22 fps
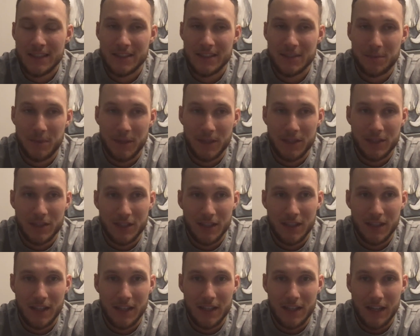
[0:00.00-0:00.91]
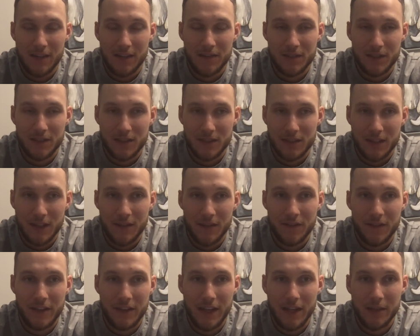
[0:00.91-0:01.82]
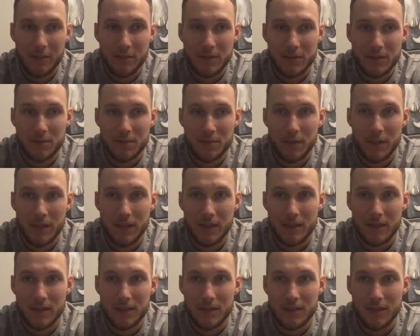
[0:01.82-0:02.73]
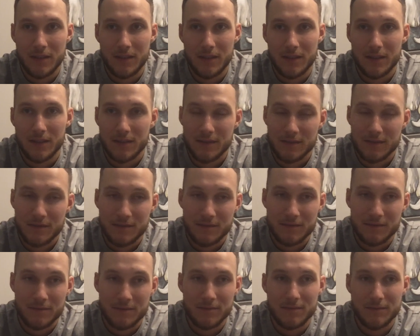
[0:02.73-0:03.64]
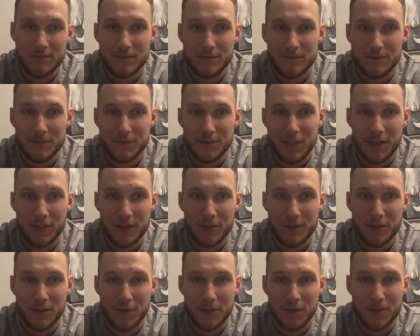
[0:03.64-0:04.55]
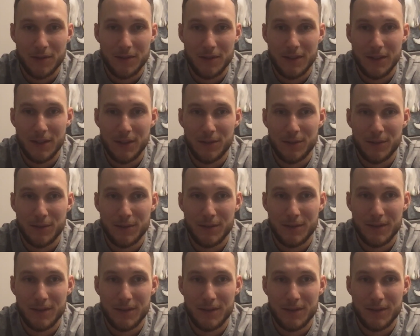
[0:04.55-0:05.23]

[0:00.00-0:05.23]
especially like after tough games, but trying to work on that too.